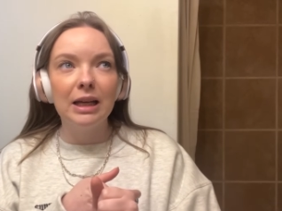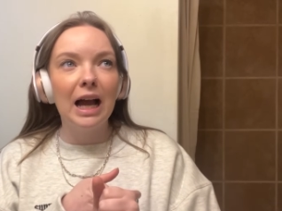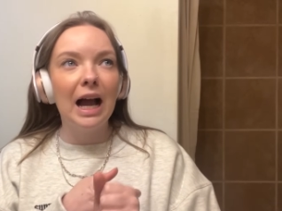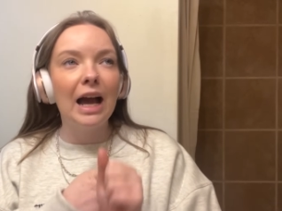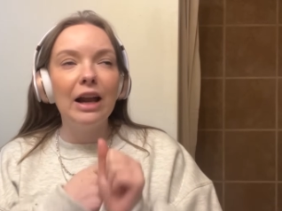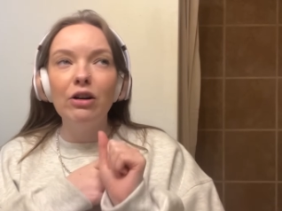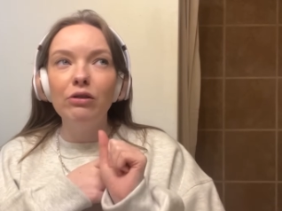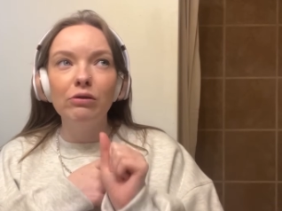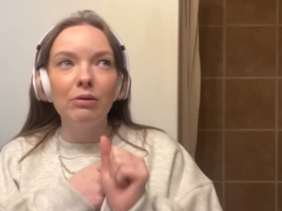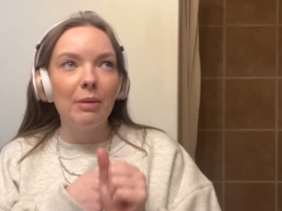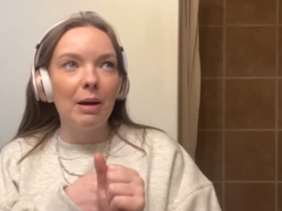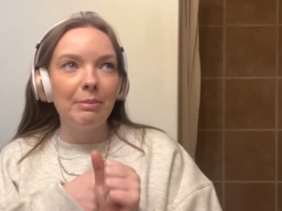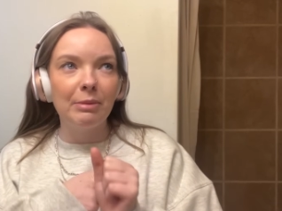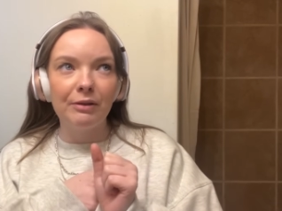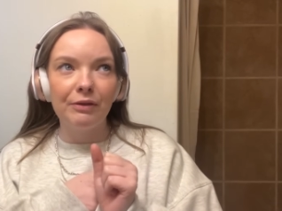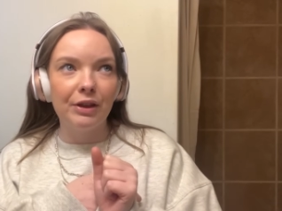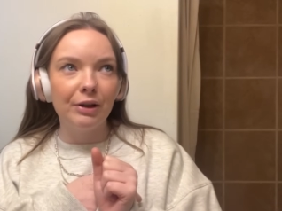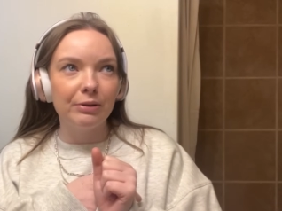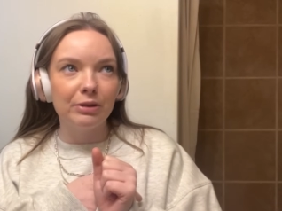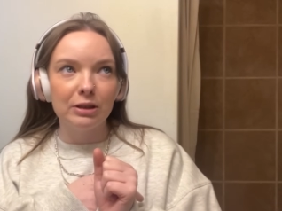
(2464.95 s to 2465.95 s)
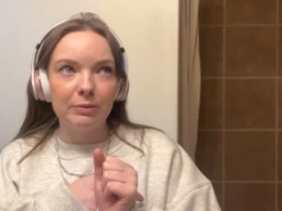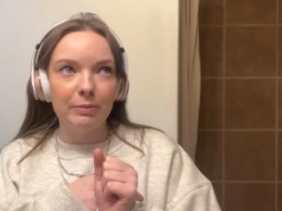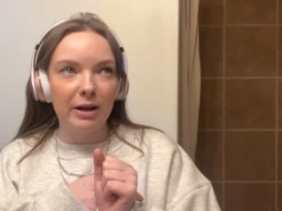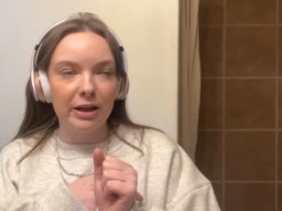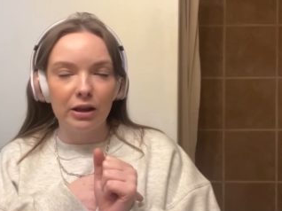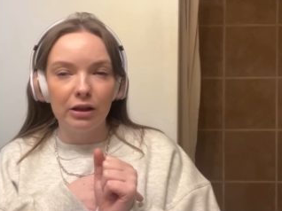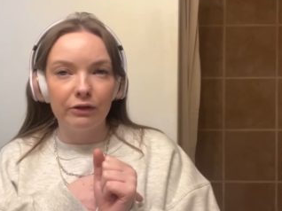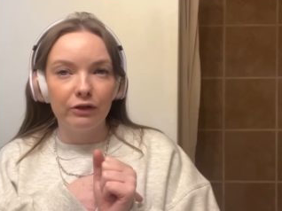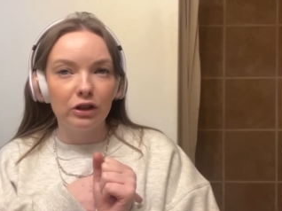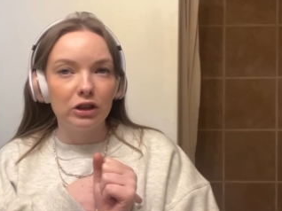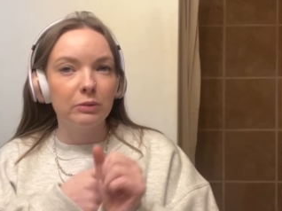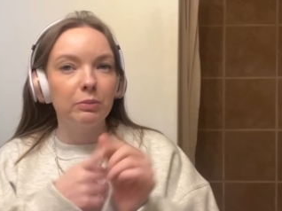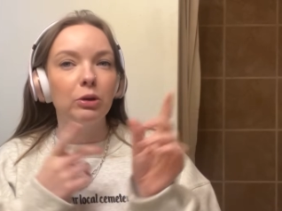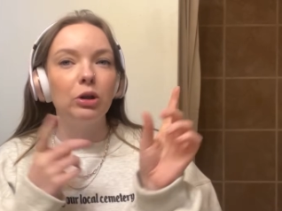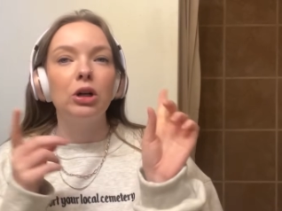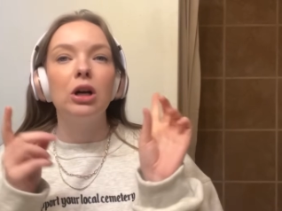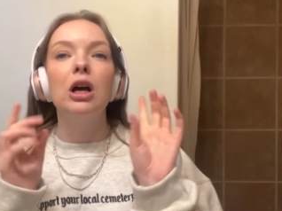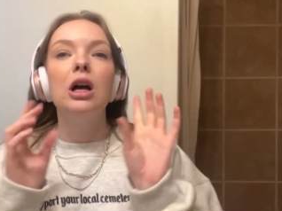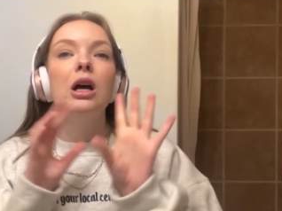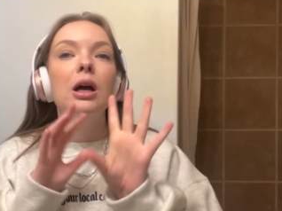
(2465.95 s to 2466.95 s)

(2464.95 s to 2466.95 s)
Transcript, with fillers: I don't remember if there was smut in the first book,